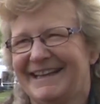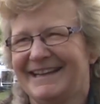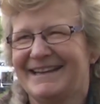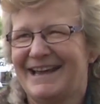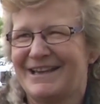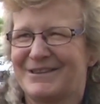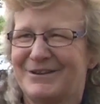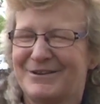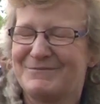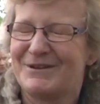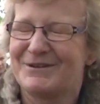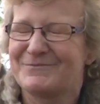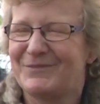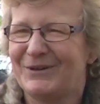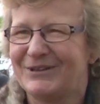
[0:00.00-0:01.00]
Yeah, now that I'm
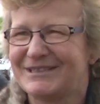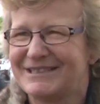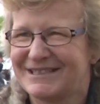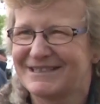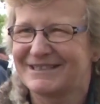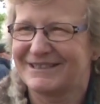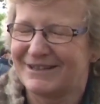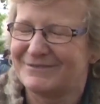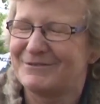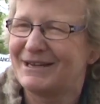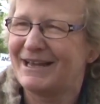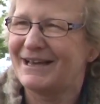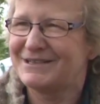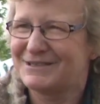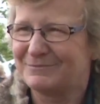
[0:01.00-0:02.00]
not a politician, I'm
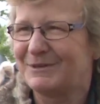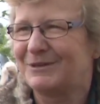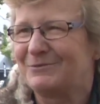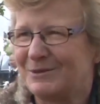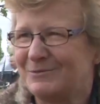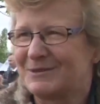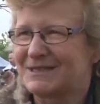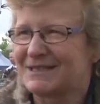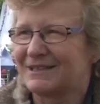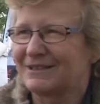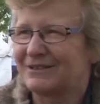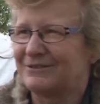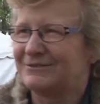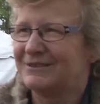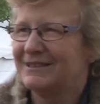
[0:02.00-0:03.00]
allowed to be a wee bit
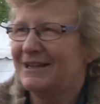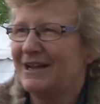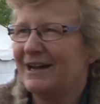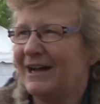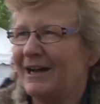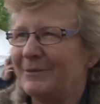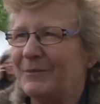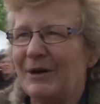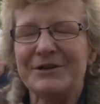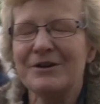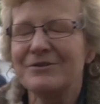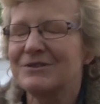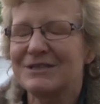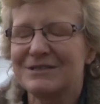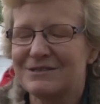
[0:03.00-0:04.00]
cynical. I
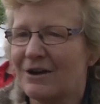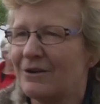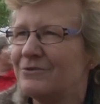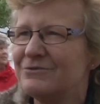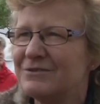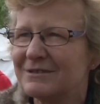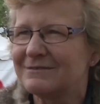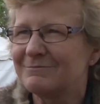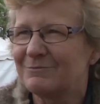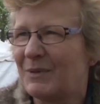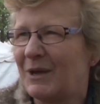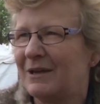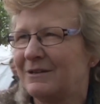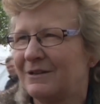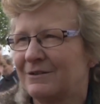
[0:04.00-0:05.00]
don't condone
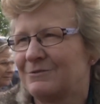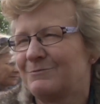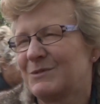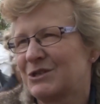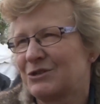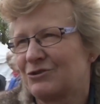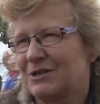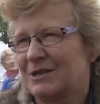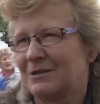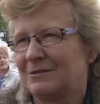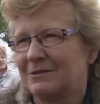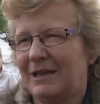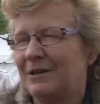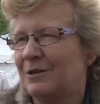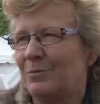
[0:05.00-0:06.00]

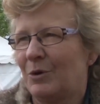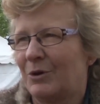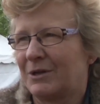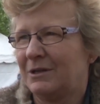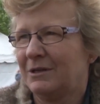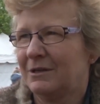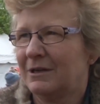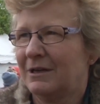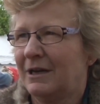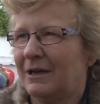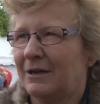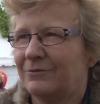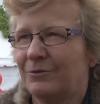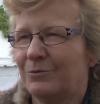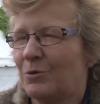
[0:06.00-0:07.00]
mistreating anybody
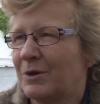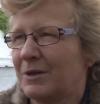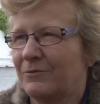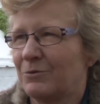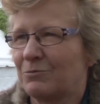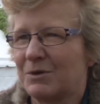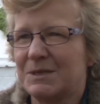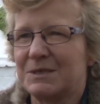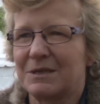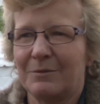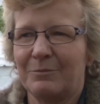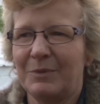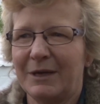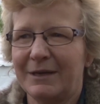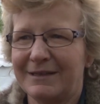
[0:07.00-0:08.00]
for whatever
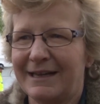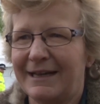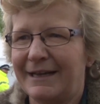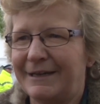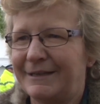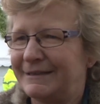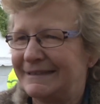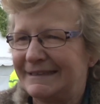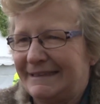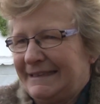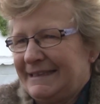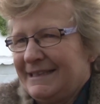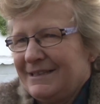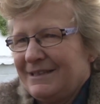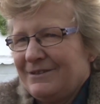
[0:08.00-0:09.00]
reason, but
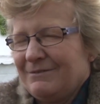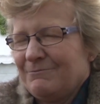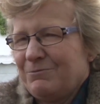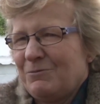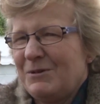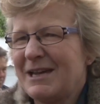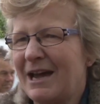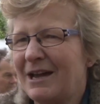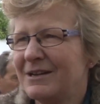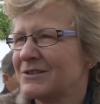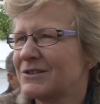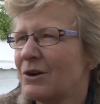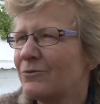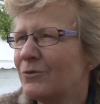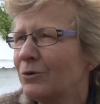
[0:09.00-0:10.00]
we can't
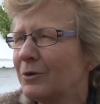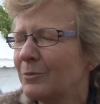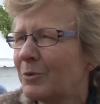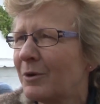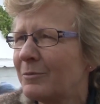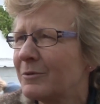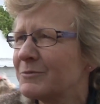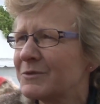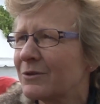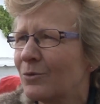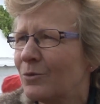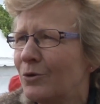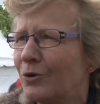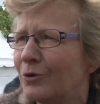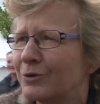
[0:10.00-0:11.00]
solve all the problems of the
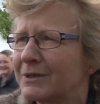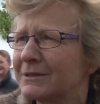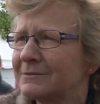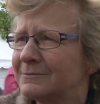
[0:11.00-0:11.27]
world.